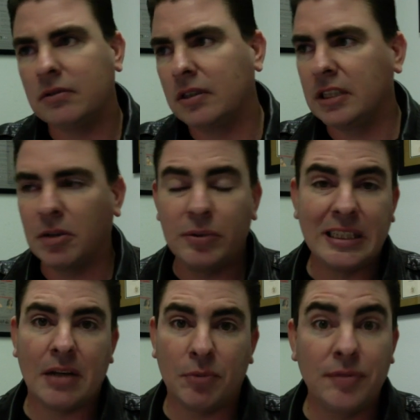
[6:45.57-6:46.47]
you know,
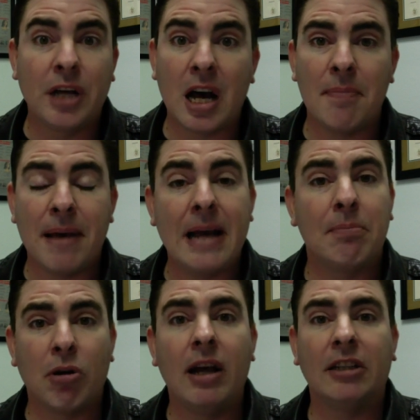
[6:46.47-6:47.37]
we've gotten bad
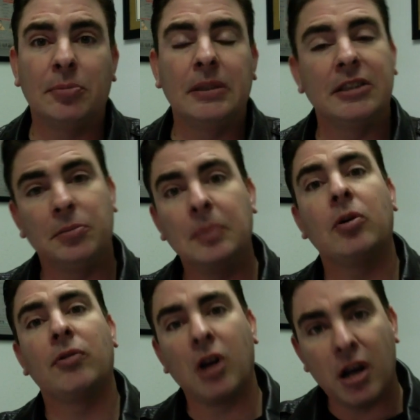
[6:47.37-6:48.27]
press because people
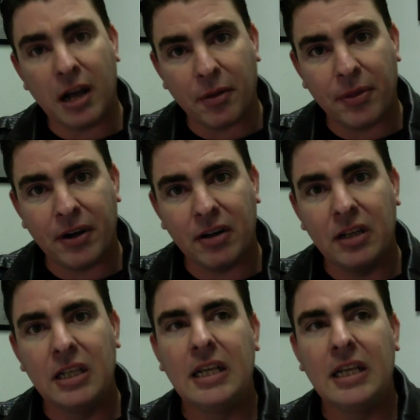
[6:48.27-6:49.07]
have gone out there